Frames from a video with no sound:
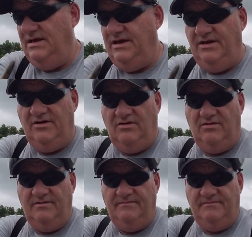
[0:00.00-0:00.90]
you
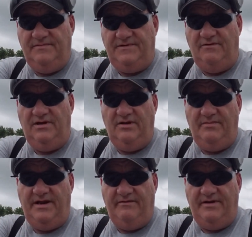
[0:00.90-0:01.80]
know, and shoot a little
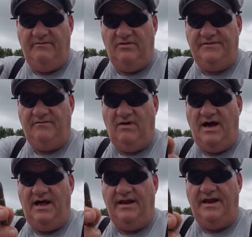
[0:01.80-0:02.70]
bit of it every once in a
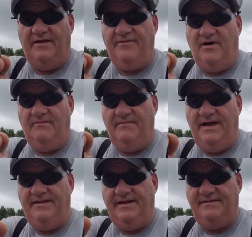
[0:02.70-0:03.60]
while. And I thought,
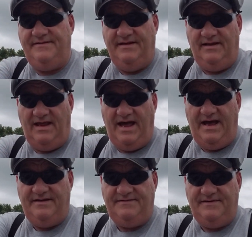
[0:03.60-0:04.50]
man, that's the
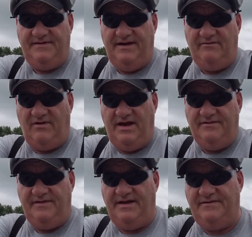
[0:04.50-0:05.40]
last 10
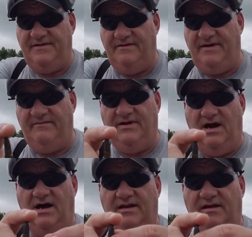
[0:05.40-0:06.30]
rounds of that stuff I've
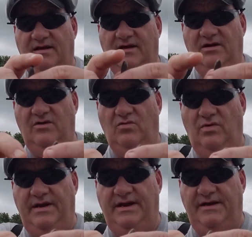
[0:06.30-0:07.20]
got.
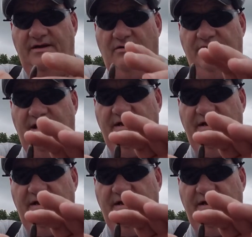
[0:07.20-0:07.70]
We need to go take